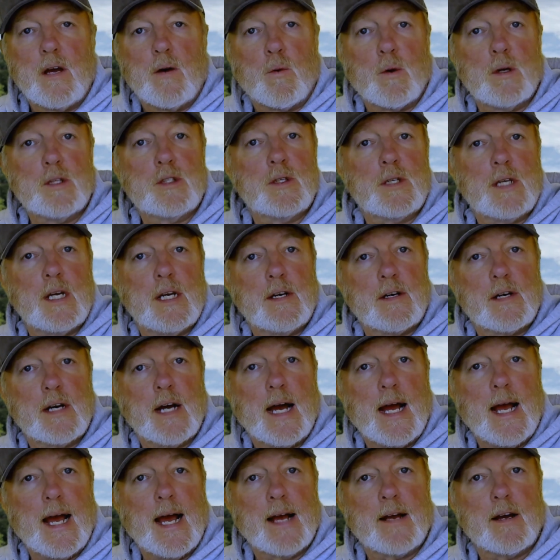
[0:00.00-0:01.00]
Once you get your
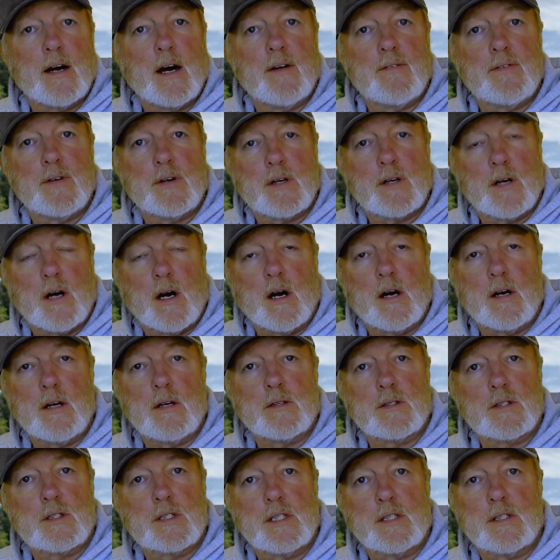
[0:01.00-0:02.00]
kayak off your car,
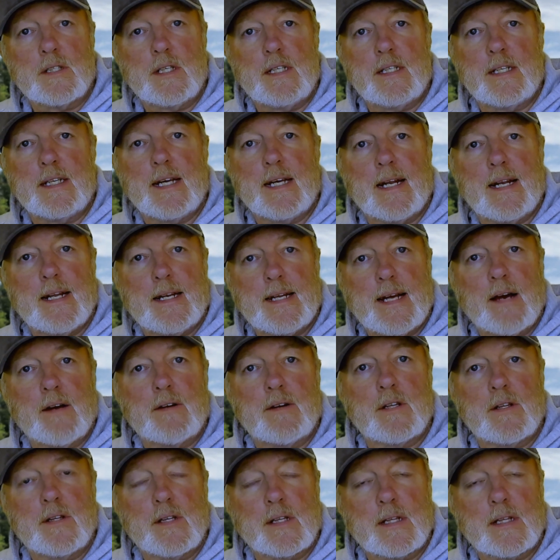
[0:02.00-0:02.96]
you'll still need to get it down to the